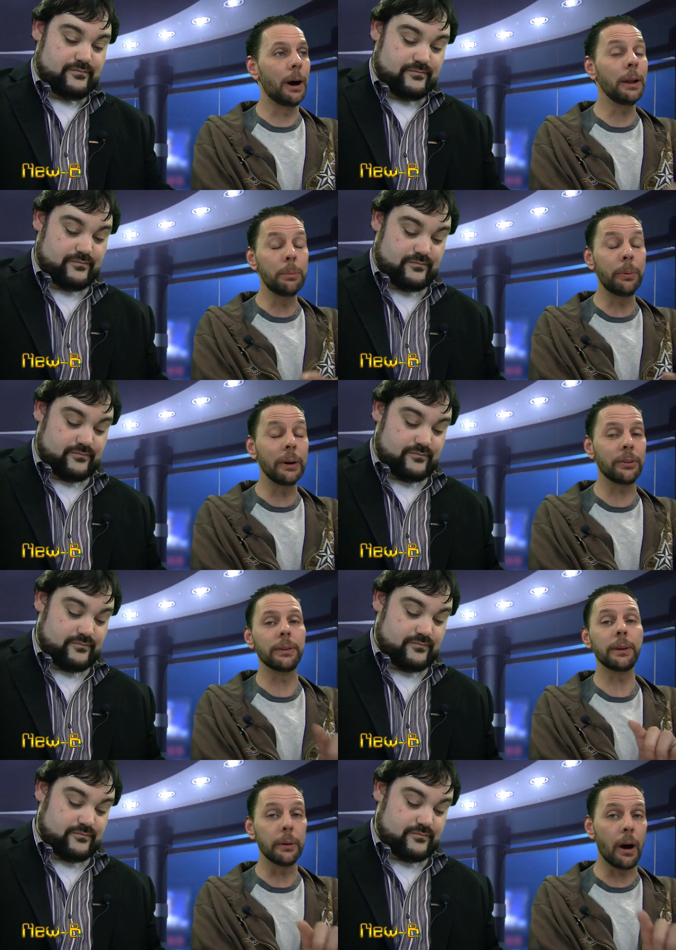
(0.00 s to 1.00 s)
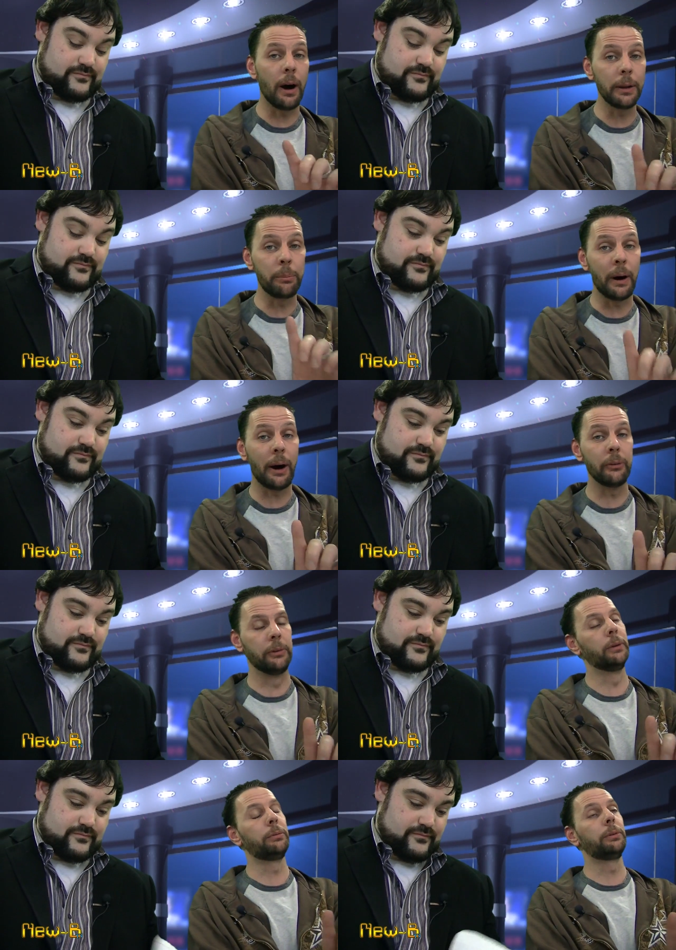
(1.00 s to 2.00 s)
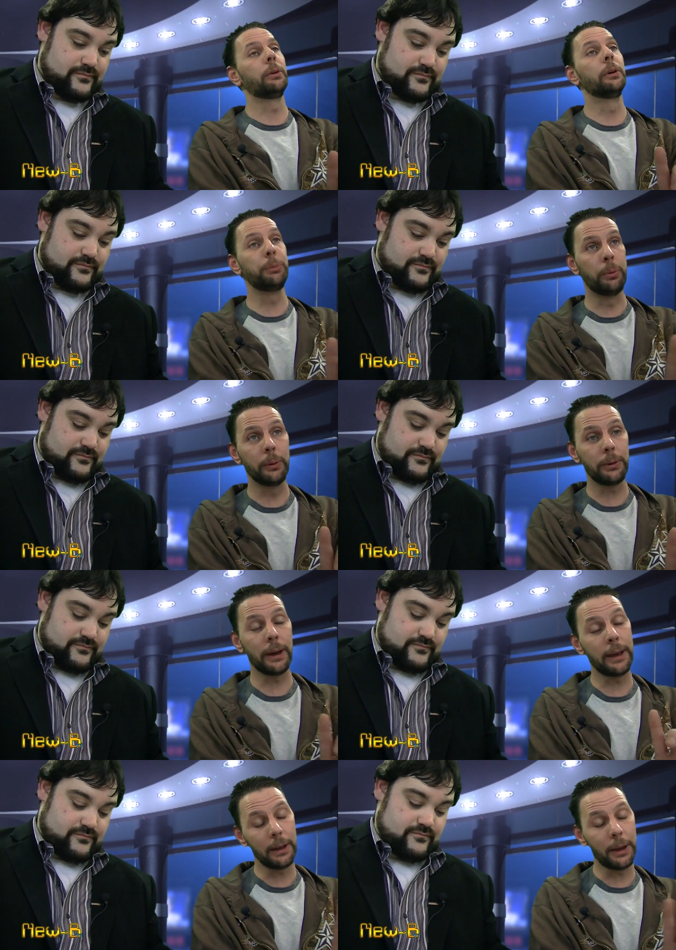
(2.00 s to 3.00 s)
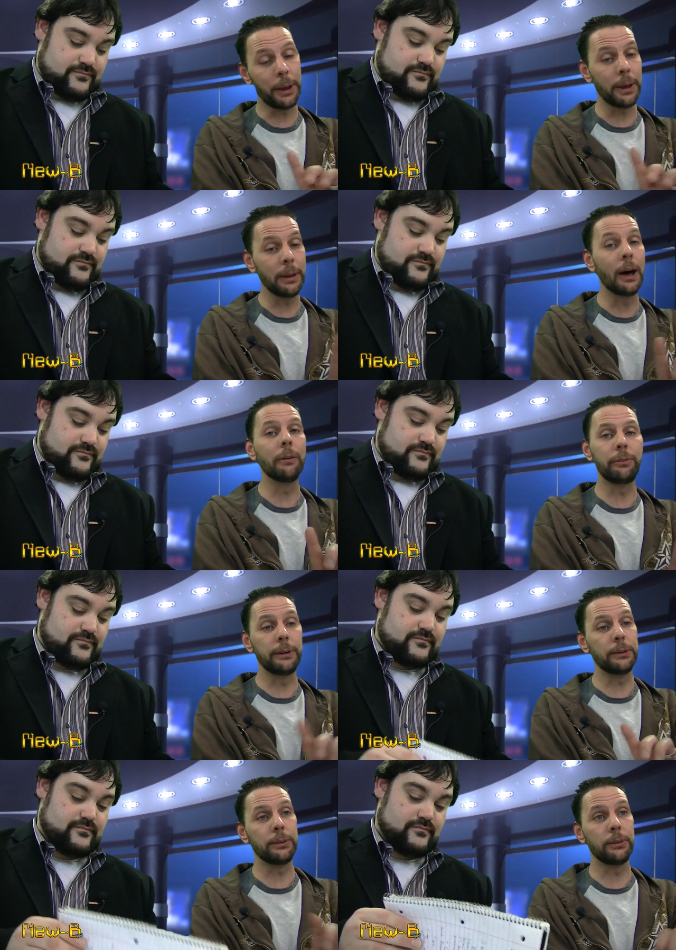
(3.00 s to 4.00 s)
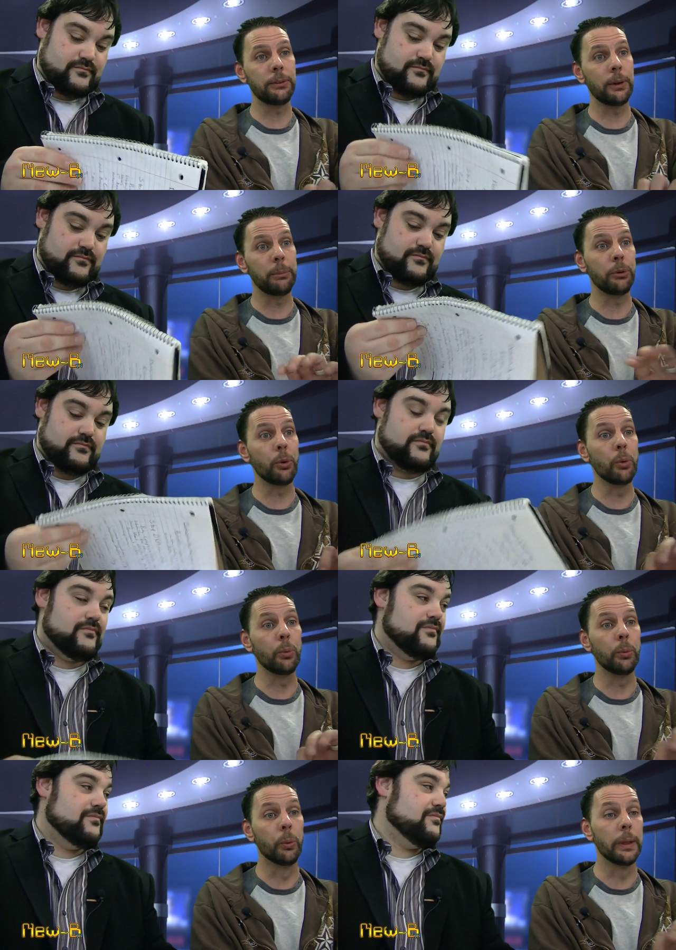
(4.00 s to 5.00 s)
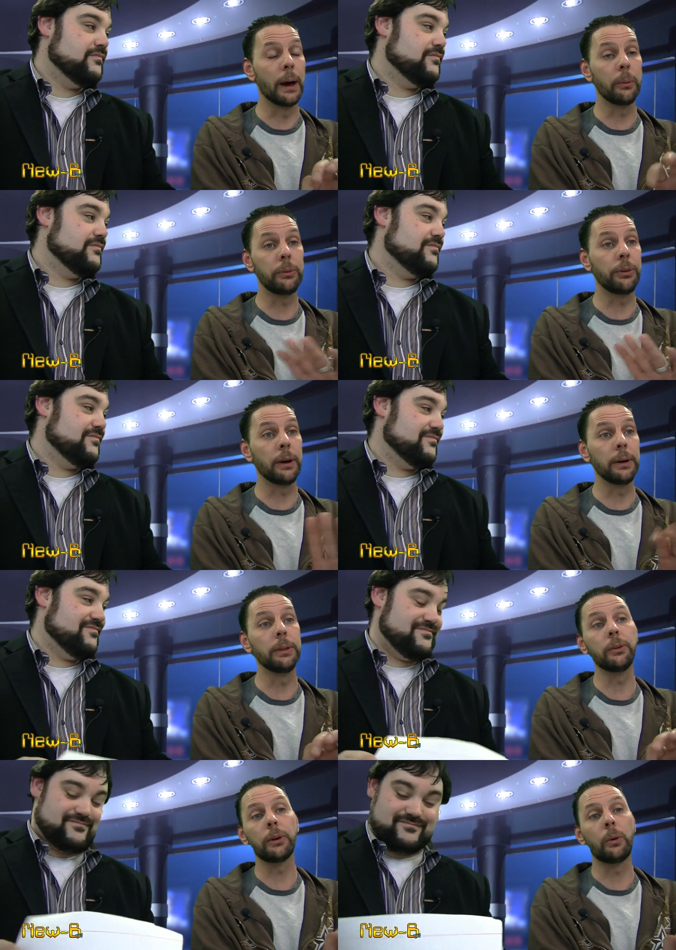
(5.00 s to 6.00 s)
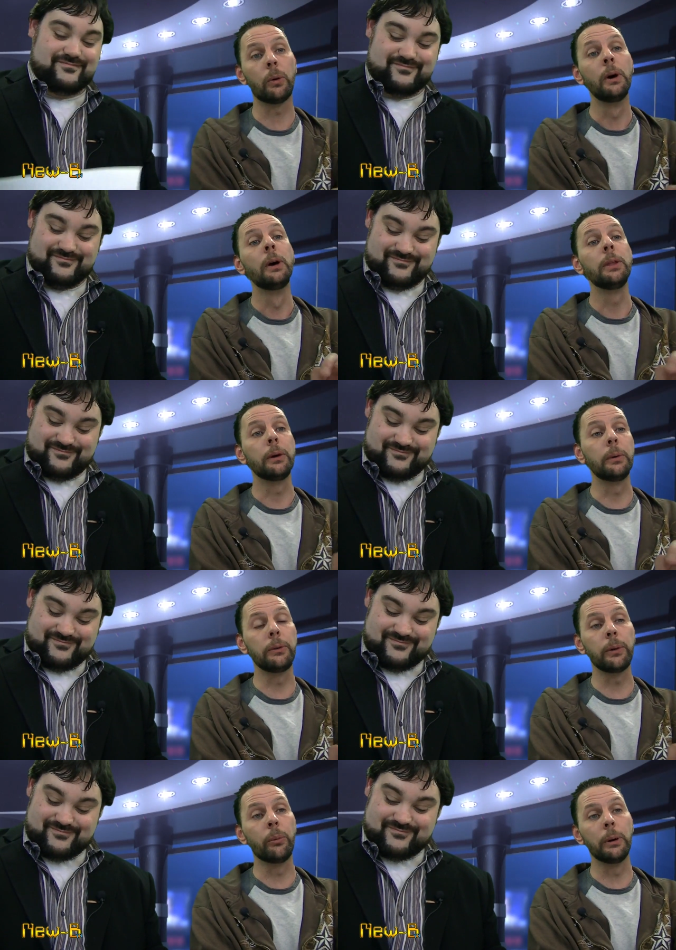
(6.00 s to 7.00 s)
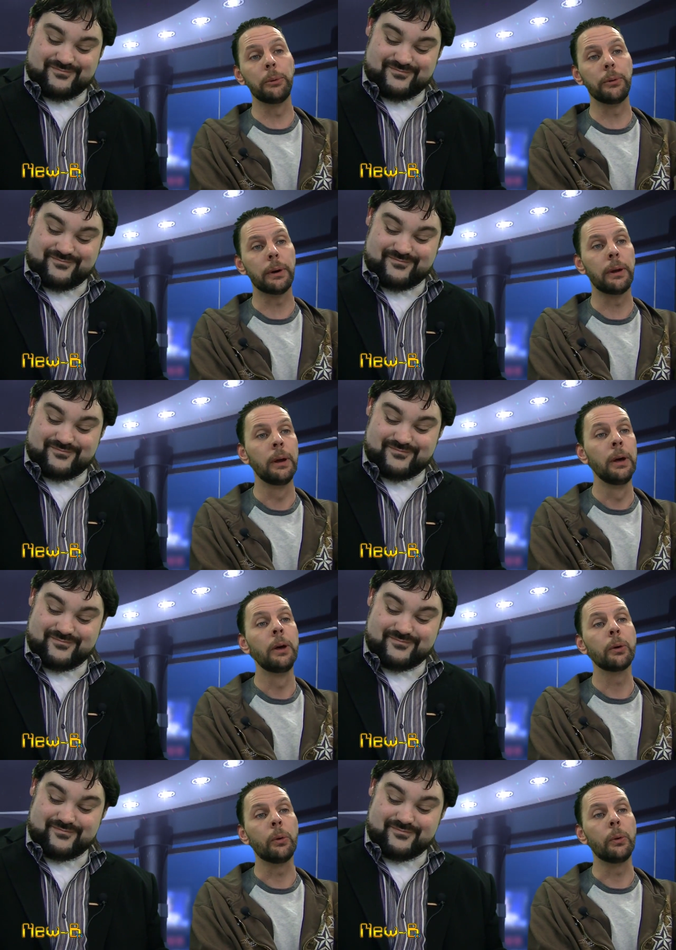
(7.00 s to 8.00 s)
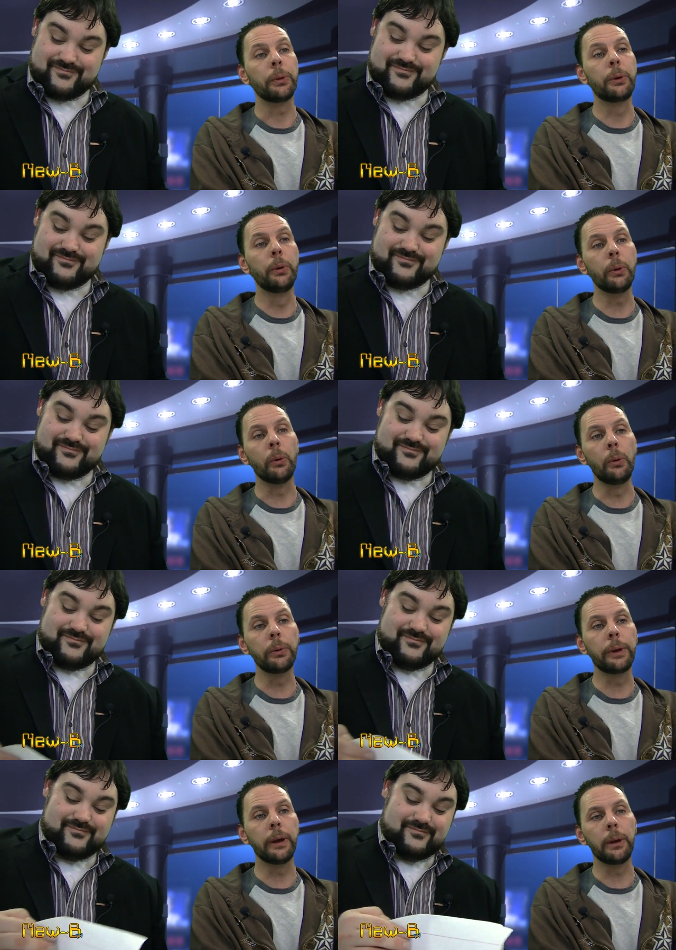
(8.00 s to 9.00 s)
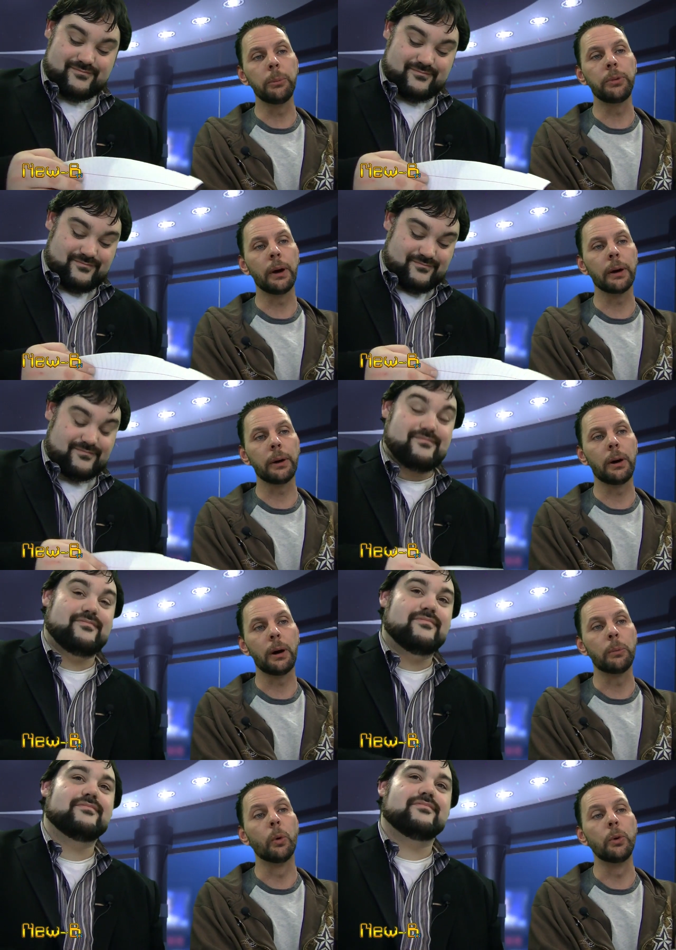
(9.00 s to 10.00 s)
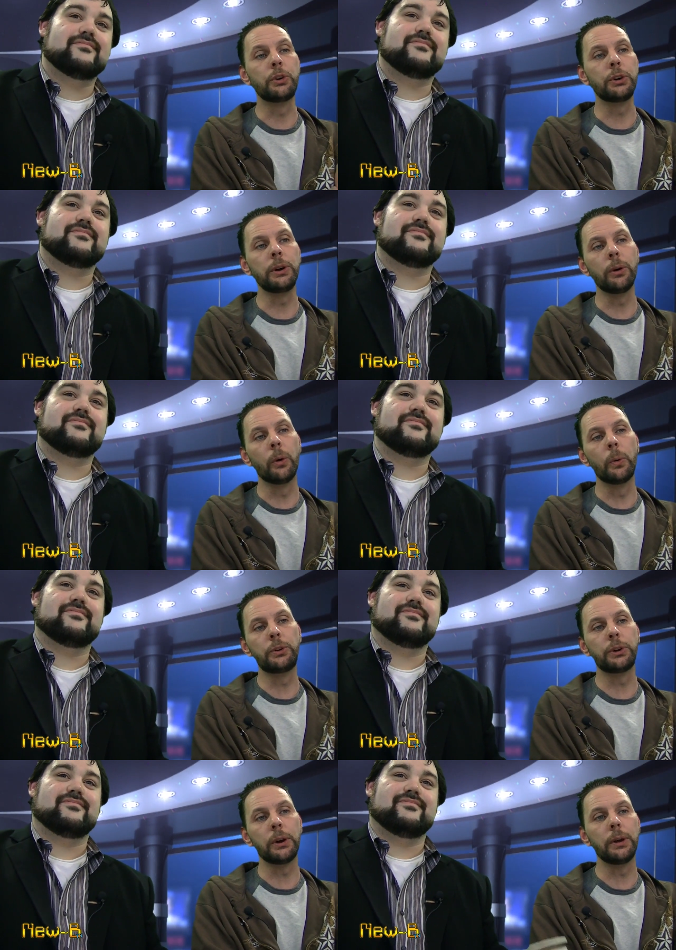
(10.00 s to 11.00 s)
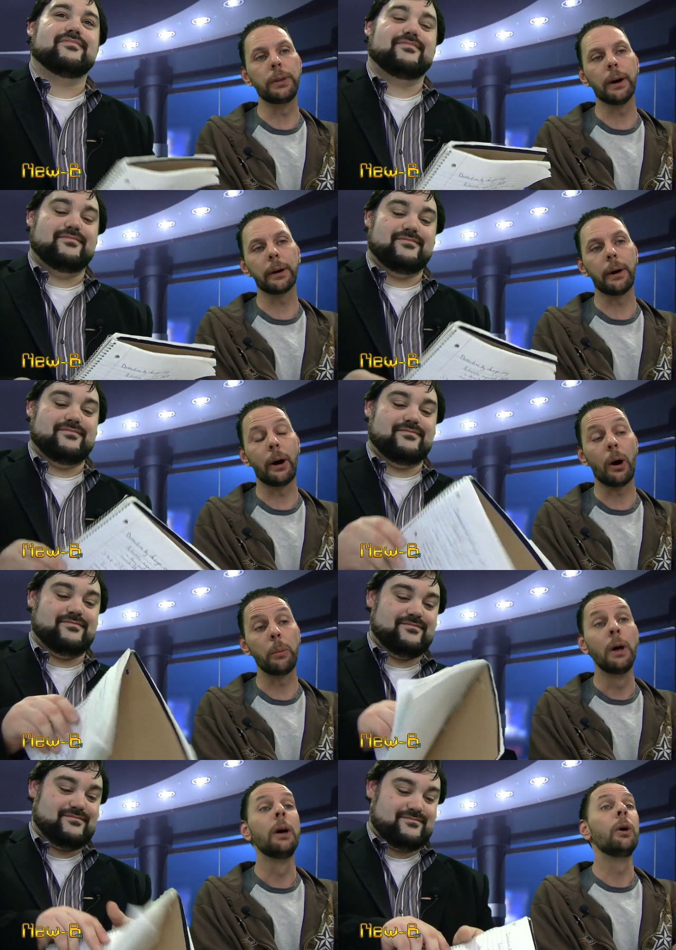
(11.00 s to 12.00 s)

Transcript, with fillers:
Speaker 1: on the bright side, they're on the positive. Let's point, I, can, I cannot finish this episode without saying this at all. There is a website called good old games dot com or G O G dot com.